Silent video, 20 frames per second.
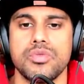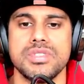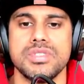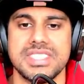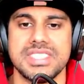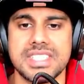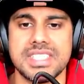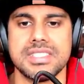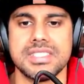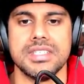
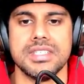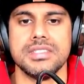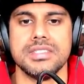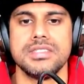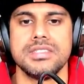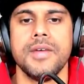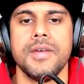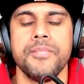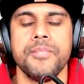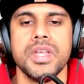
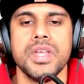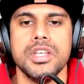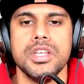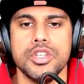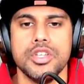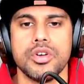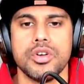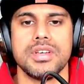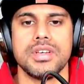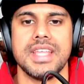resistance
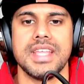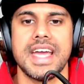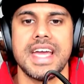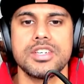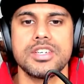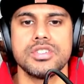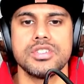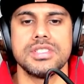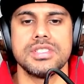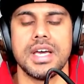during the
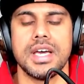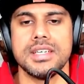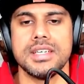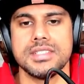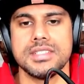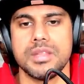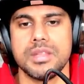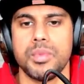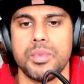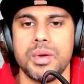exercise.
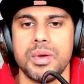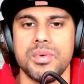And the way